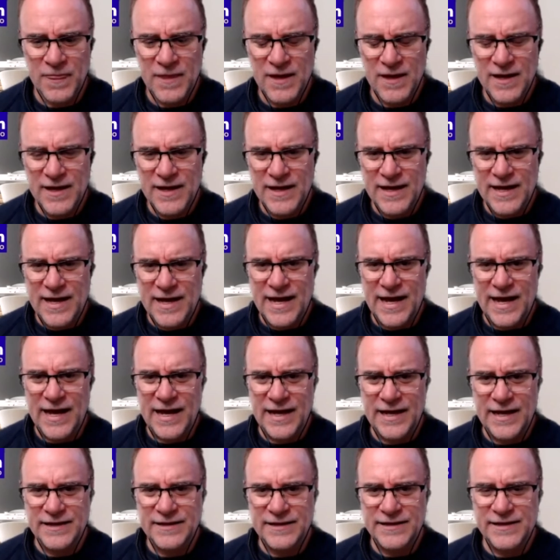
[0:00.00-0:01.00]
Yep.
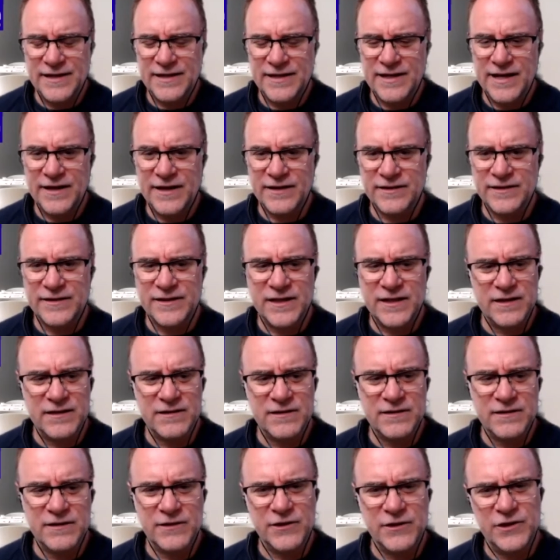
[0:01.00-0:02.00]
And the accountant said,
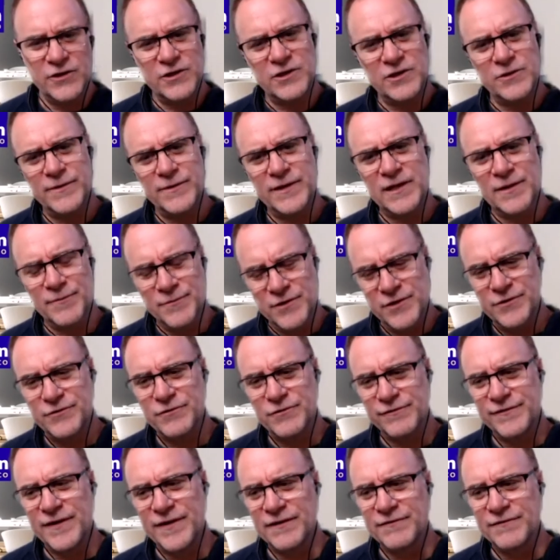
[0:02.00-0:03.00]
You're doing a mutual
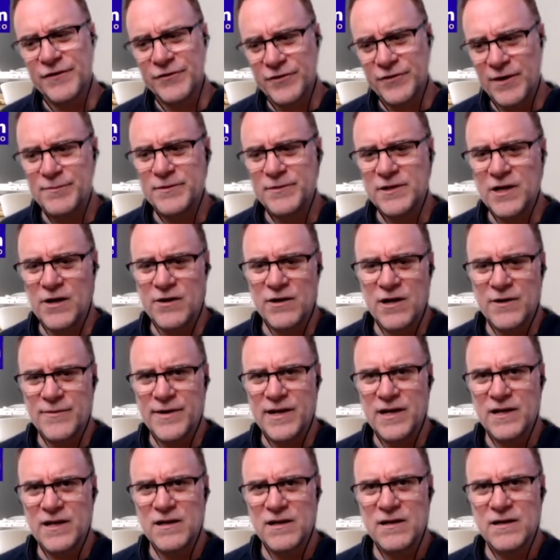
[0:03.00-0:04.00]
fund for crypto. And I
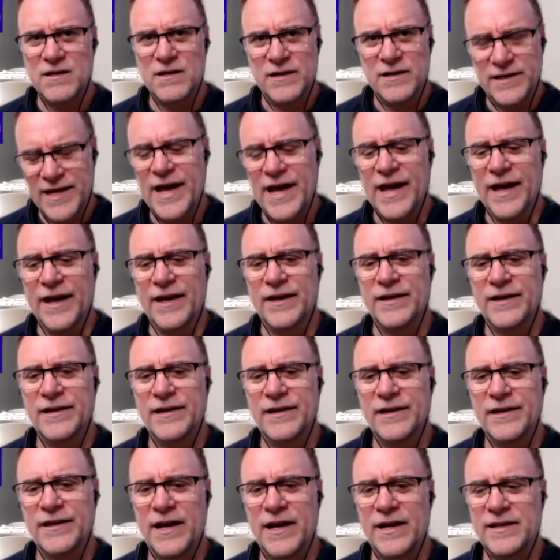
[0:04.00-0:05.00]
went, Yeah.
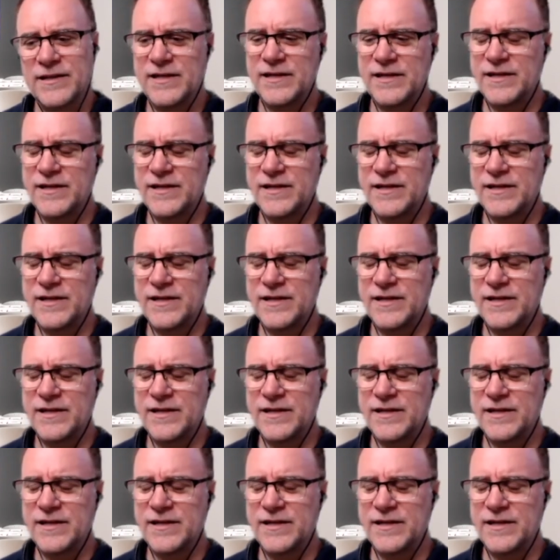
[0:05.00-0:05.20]
And